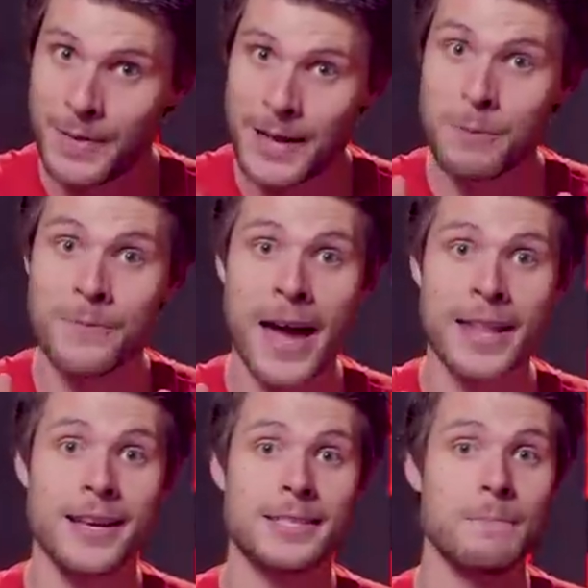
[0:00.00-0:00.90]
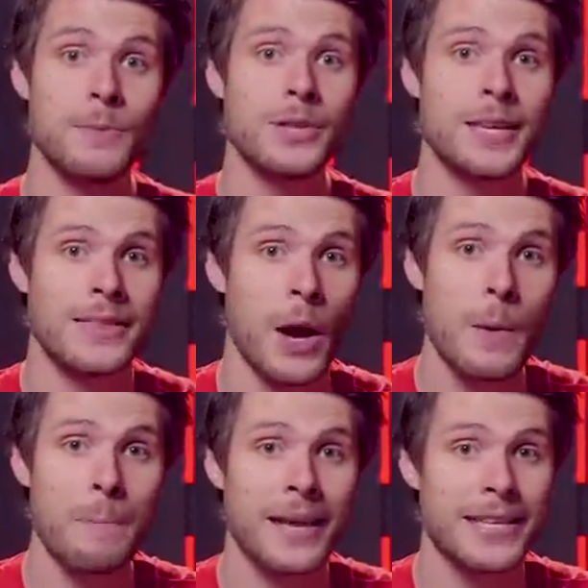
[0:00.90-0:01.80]
They provided us the music that
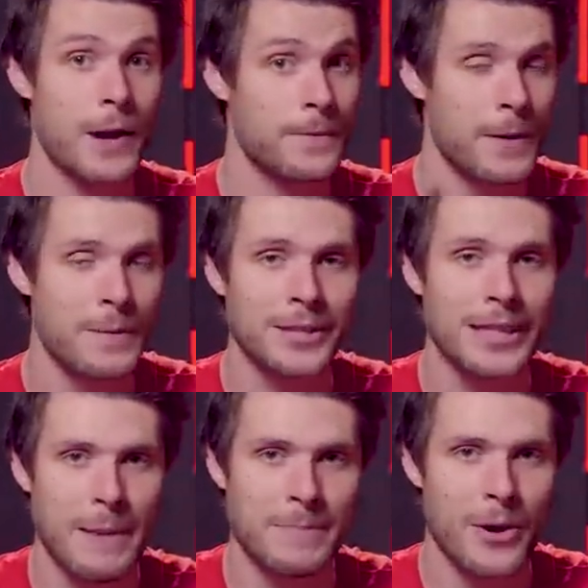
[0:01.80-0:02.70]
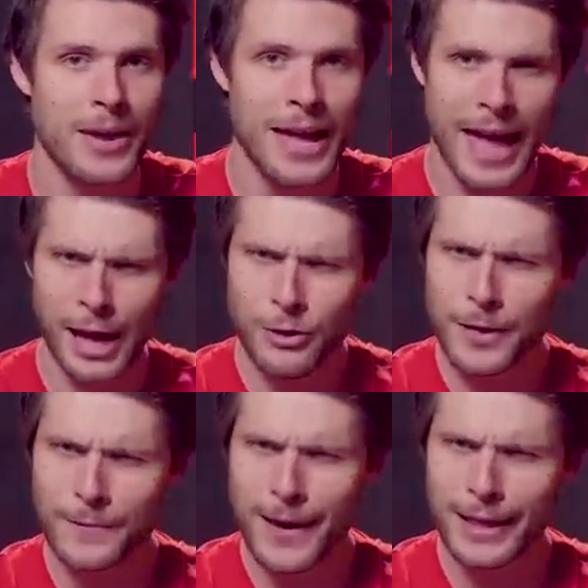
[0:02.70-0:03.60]
we picked out from their library, and you
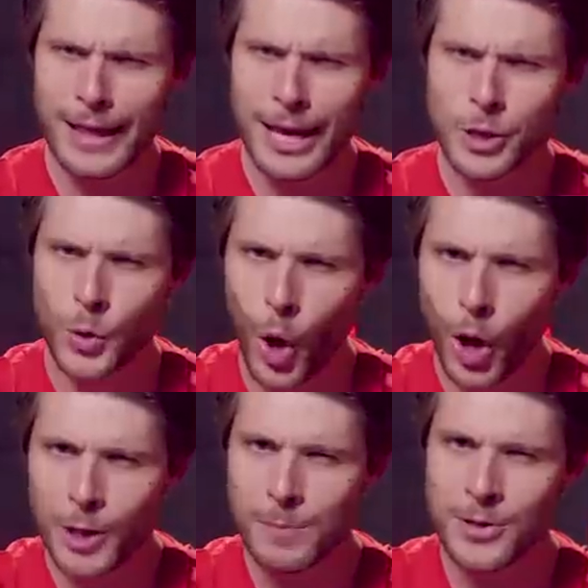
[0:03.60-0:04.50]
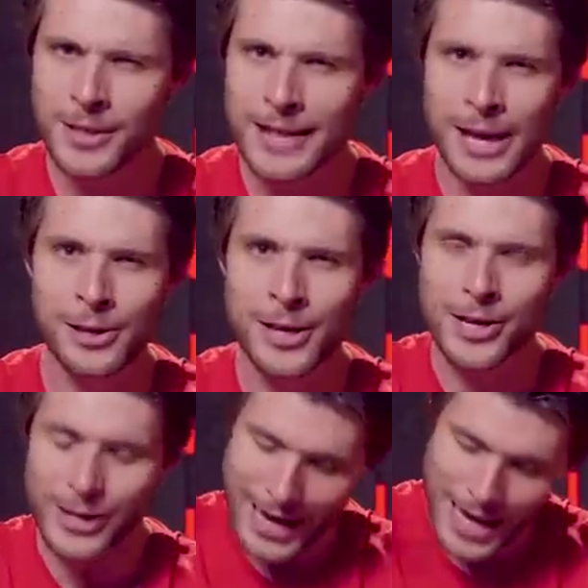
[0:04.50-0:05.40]
can find a link to all the music that you'll
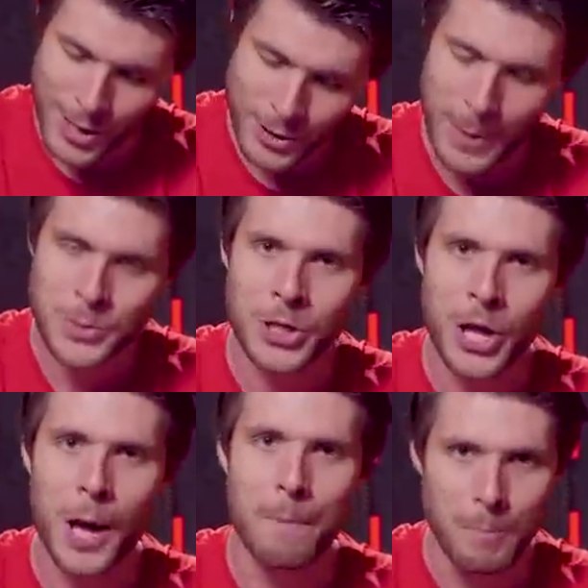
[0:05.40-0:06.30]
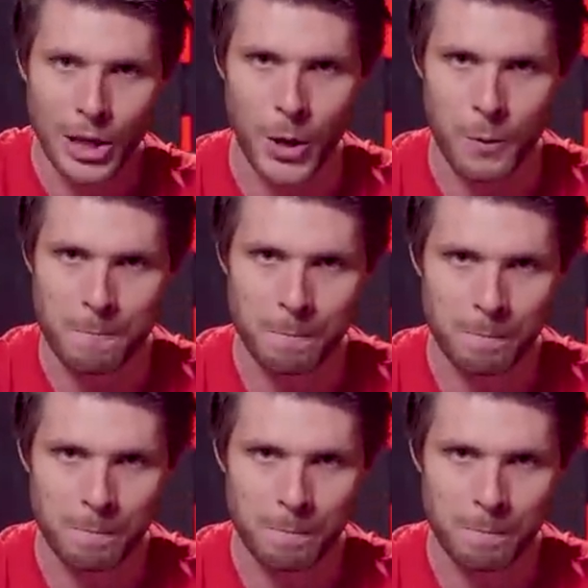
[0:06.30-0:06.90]
hear in the description below.